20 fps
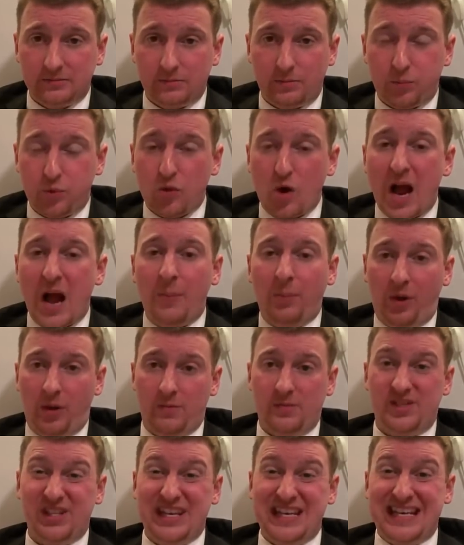
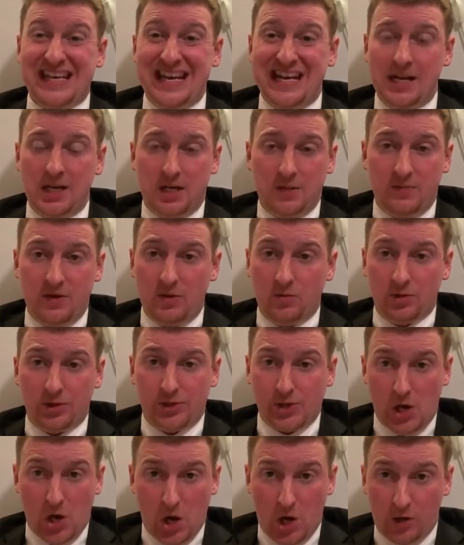Problems that needed to be
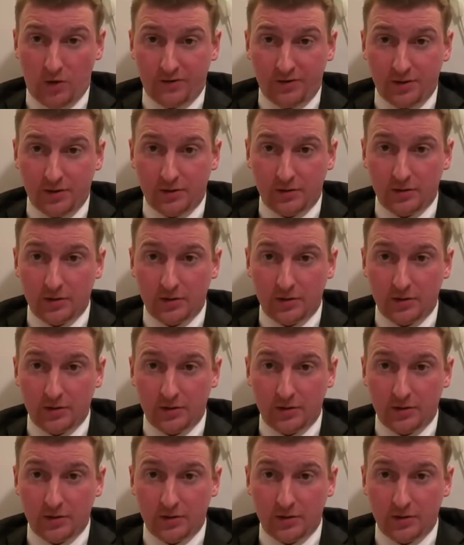resolved,